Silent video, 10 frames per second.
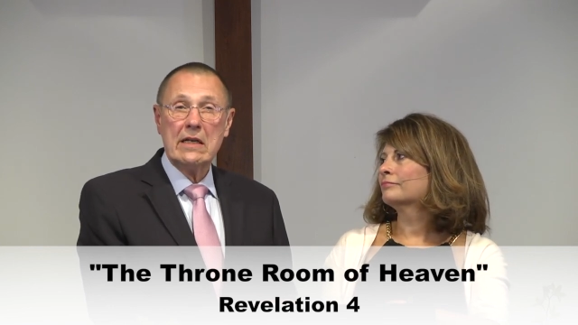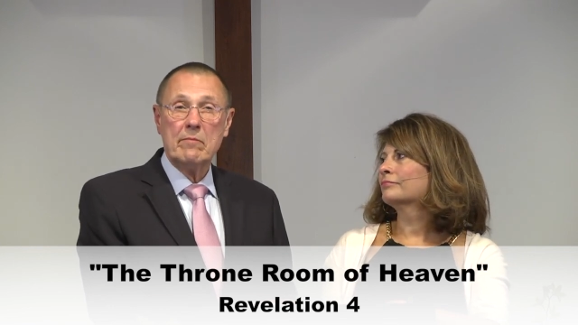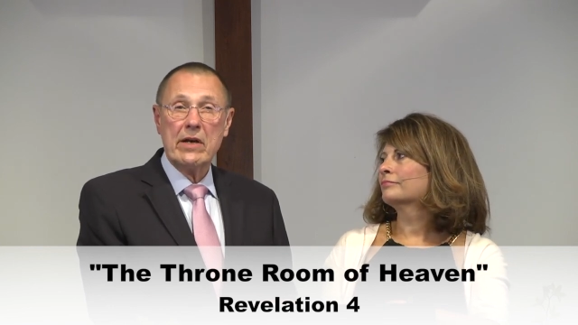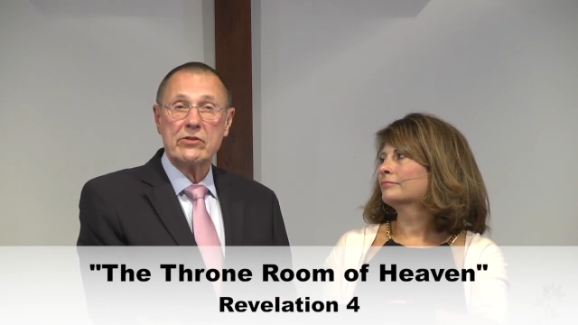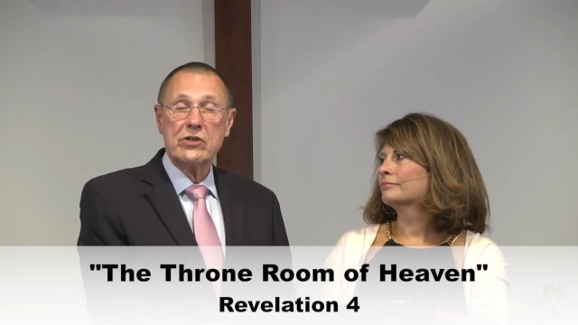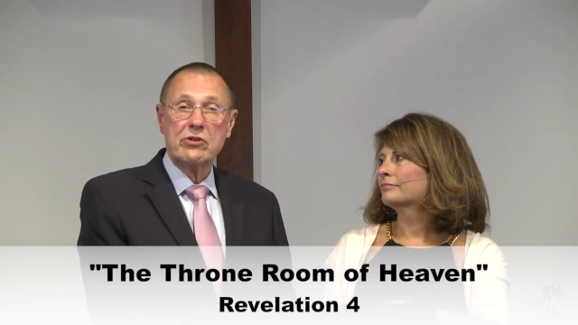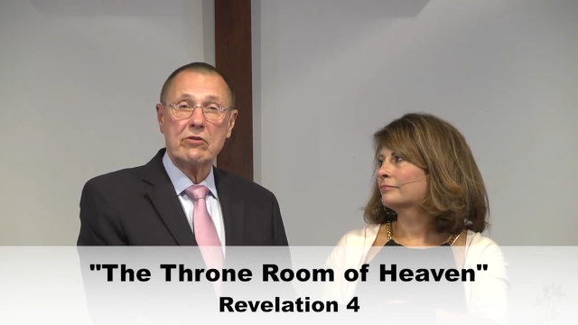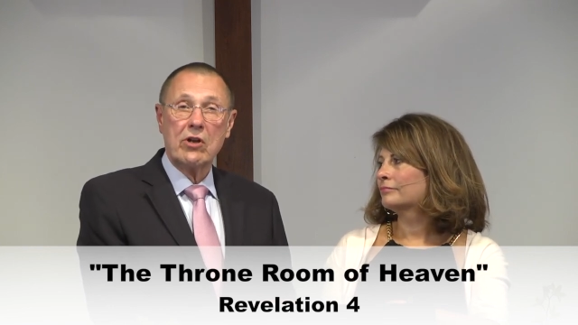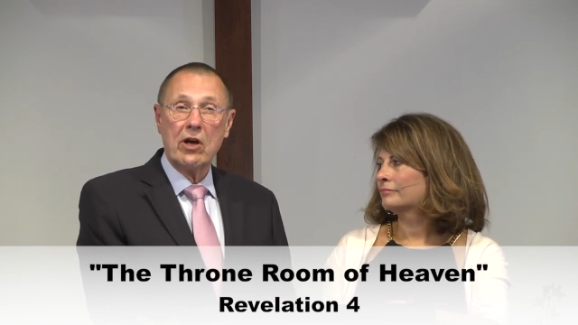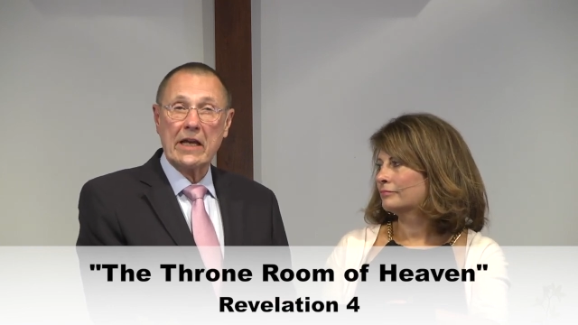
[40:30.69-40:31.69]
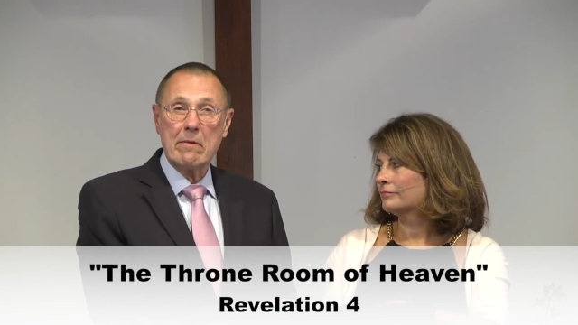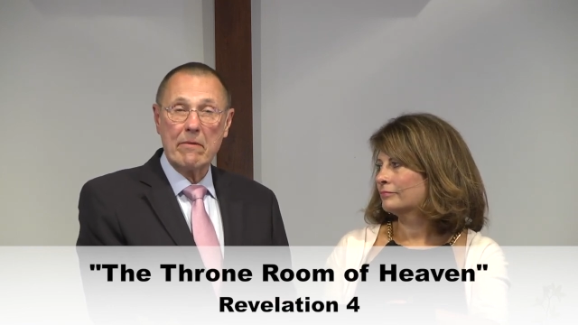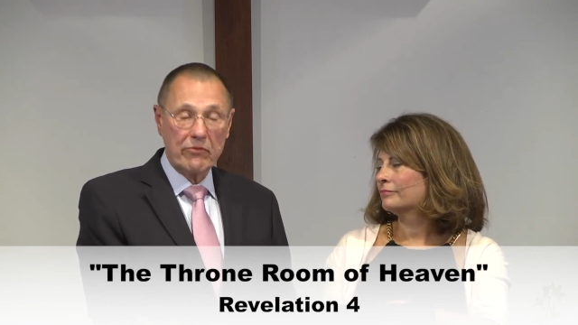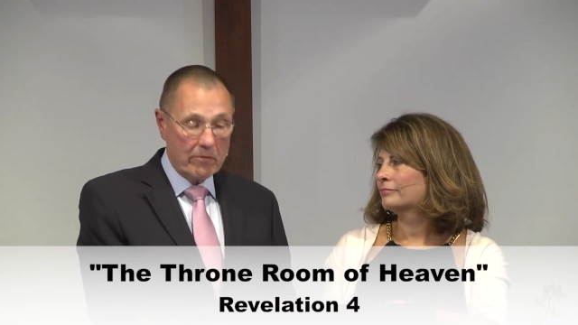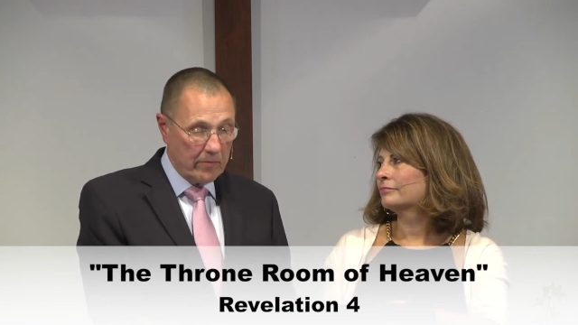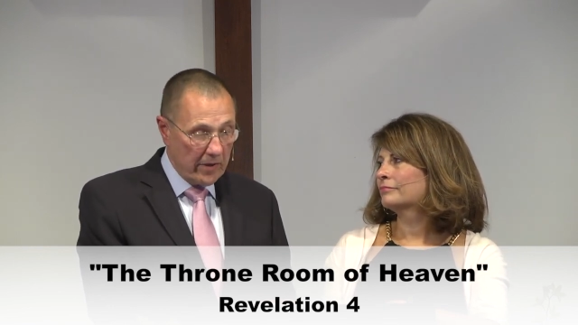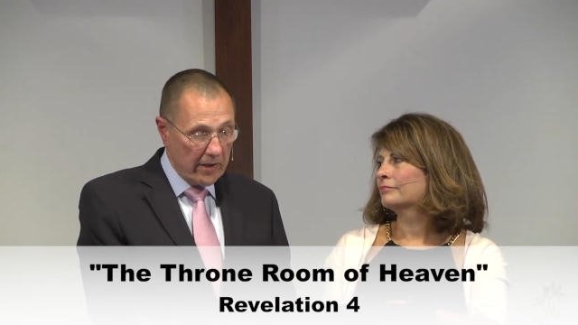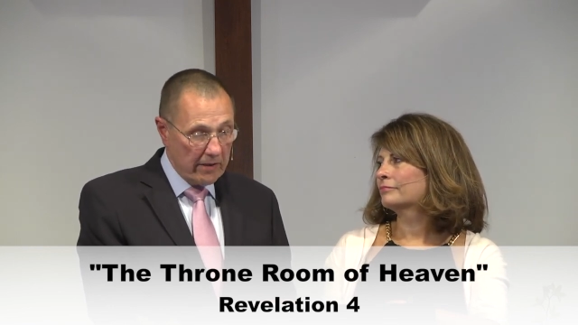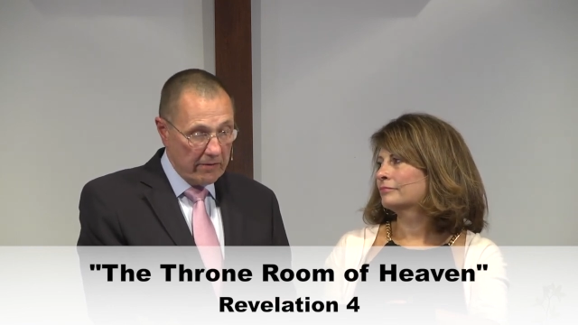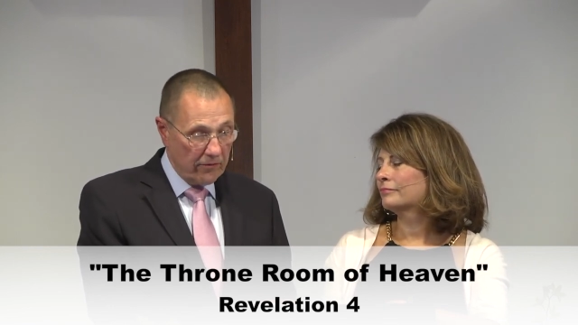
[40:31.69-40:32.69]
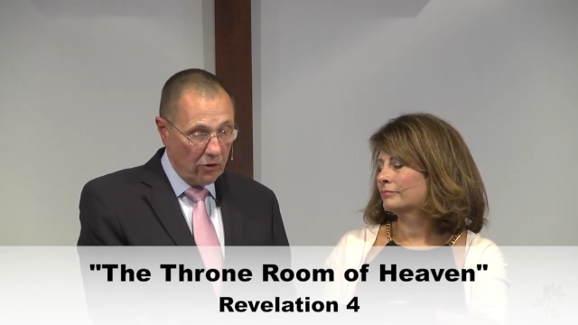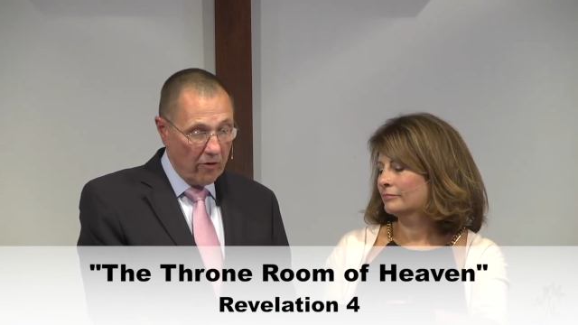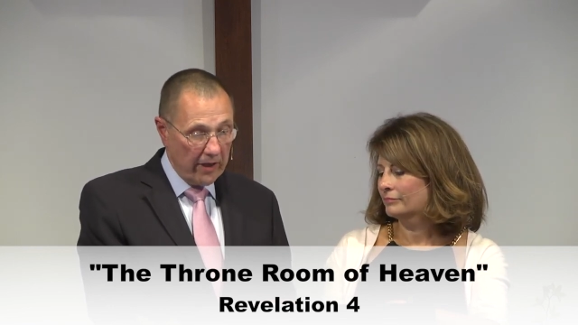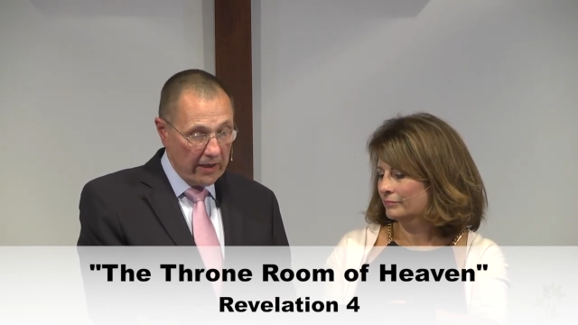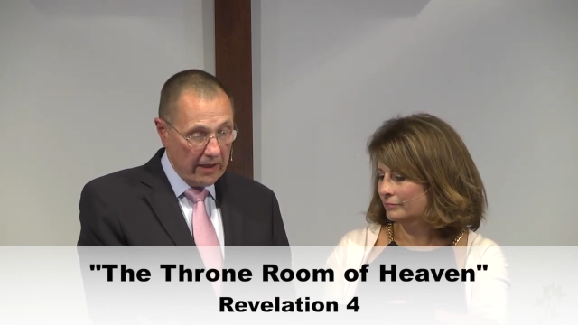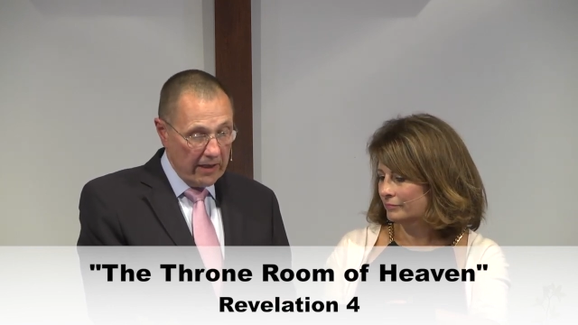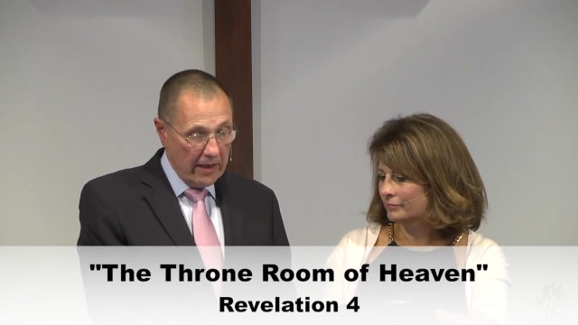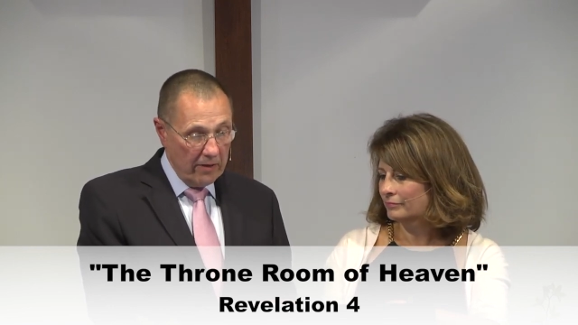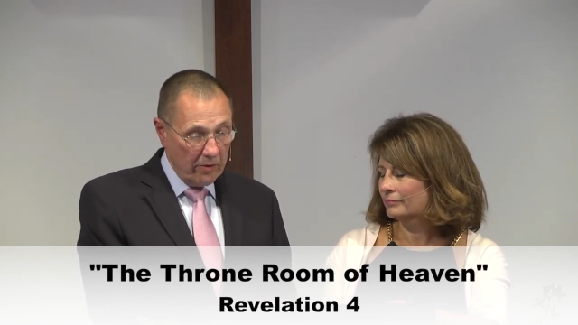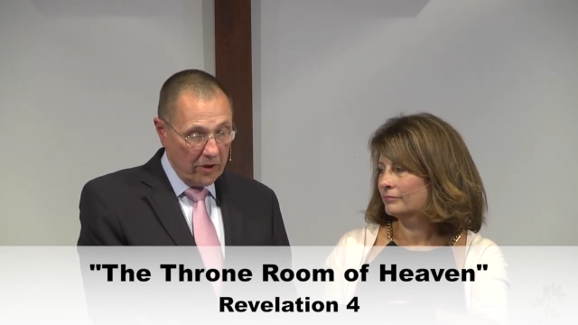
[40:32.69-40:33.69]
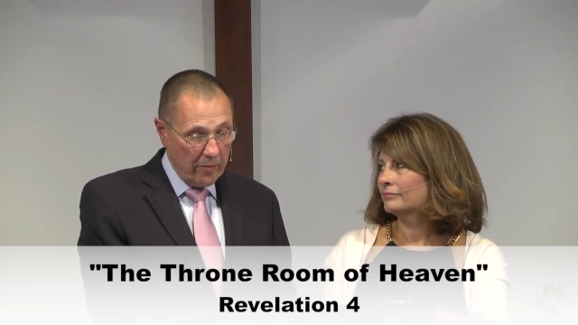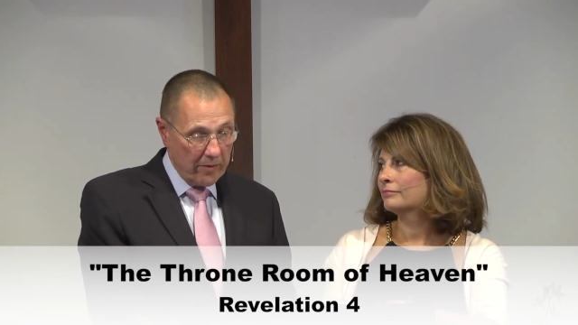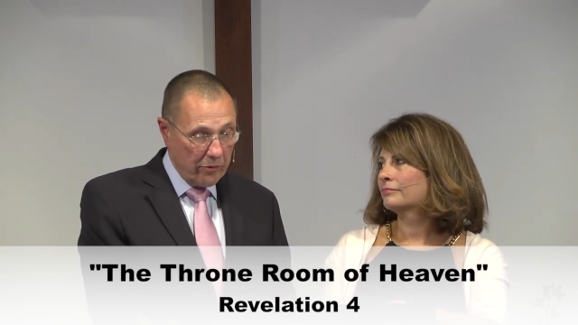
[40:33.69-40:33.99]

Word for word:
Speaker 1: my sister in law came up from uh, Florida with her big,